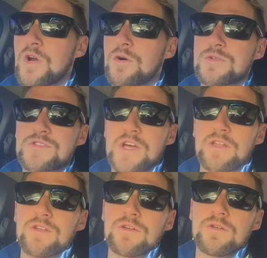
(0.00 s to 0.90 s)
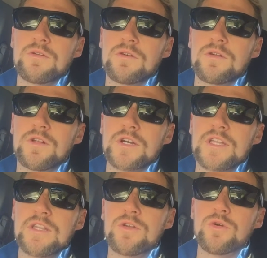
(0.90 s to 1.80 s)
would say in the
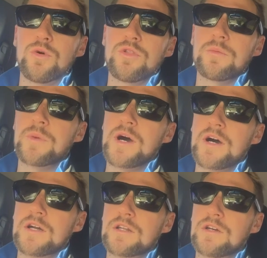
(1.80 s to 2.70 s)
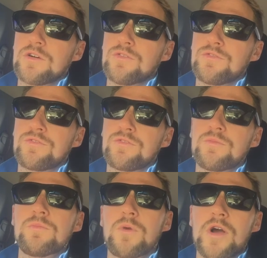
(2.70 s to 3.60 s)
northern part of
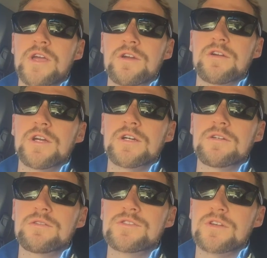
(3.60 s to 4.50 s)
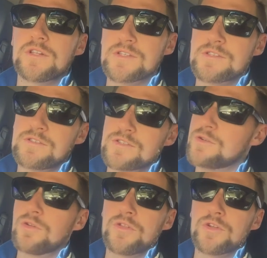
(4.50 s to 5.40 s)
my area. So let's just
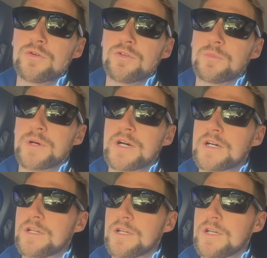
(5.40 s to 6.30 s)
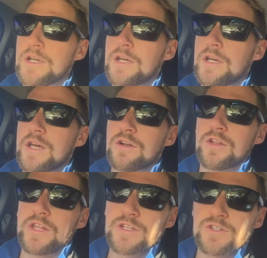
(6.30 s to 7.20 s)
call it the northern part. And
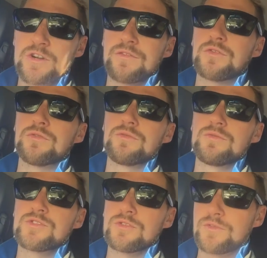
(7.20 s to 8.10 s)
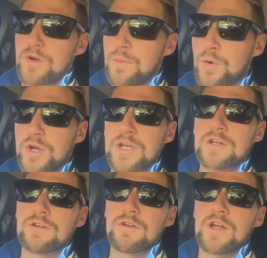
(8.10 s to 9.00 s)
I then travel I work in
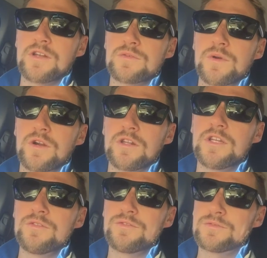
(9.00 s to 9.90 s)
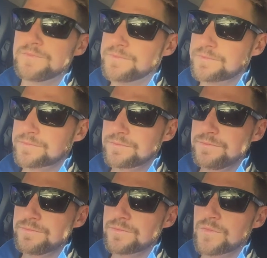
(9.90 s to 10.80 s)
and around where I live,
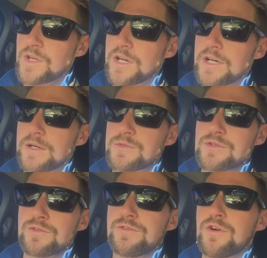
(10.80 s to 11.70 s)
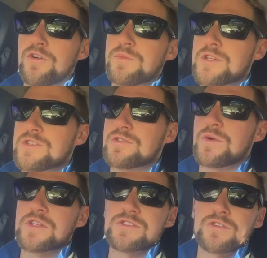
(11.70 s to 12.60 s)
sort of 5 minutes to
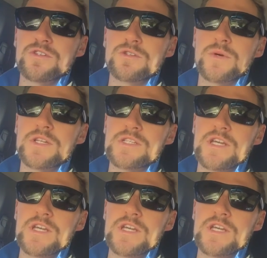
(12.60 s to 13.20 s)
one side to one